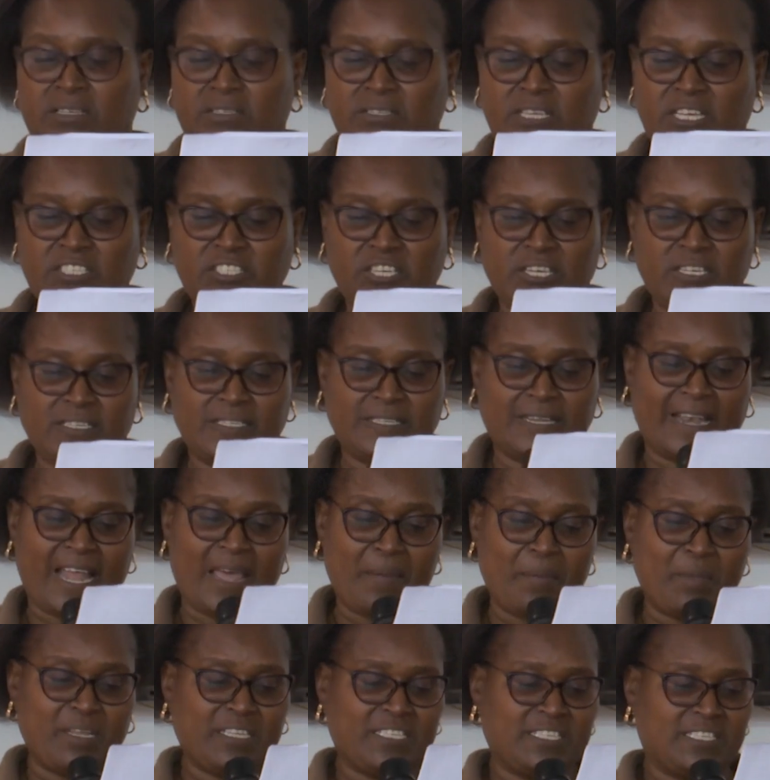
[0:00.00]
such as
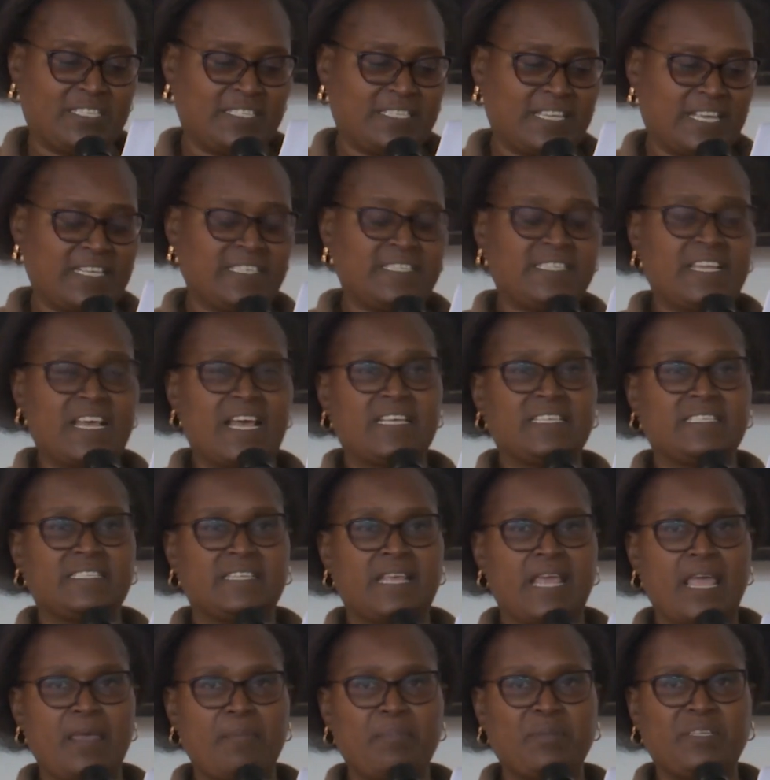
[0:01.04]
climate disasters,
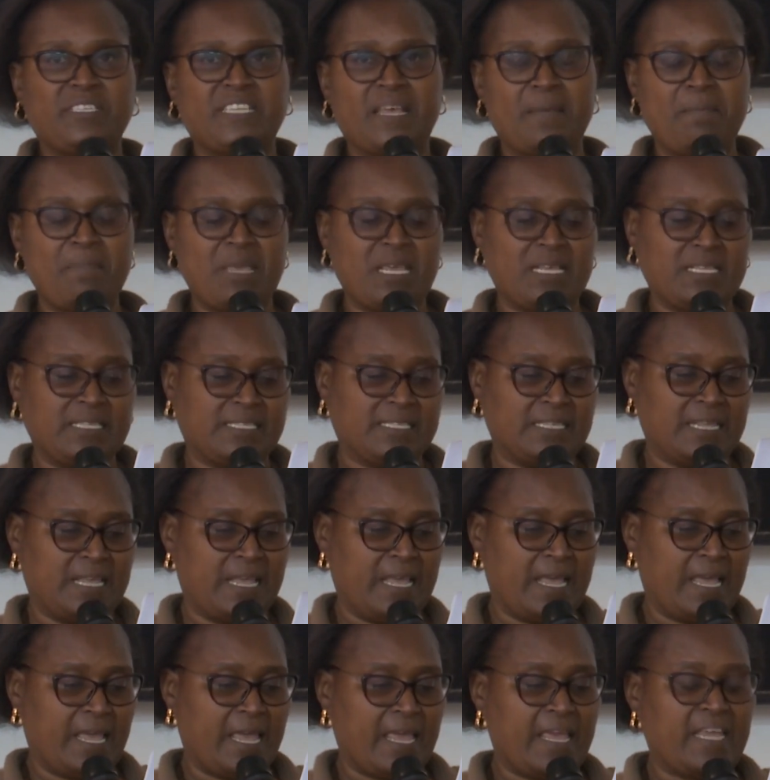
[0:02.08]
epidemics,
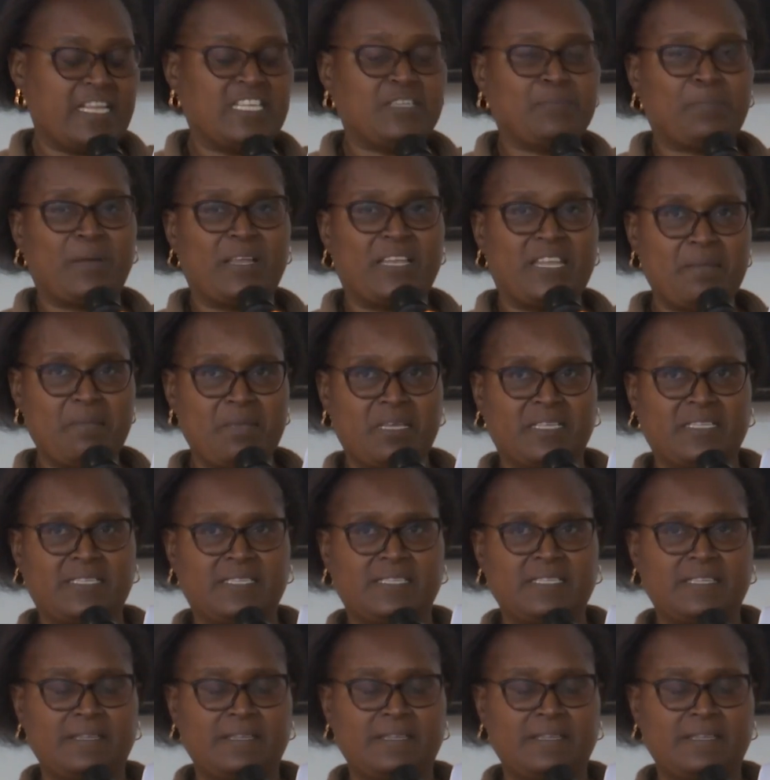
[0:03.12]
and pandemics.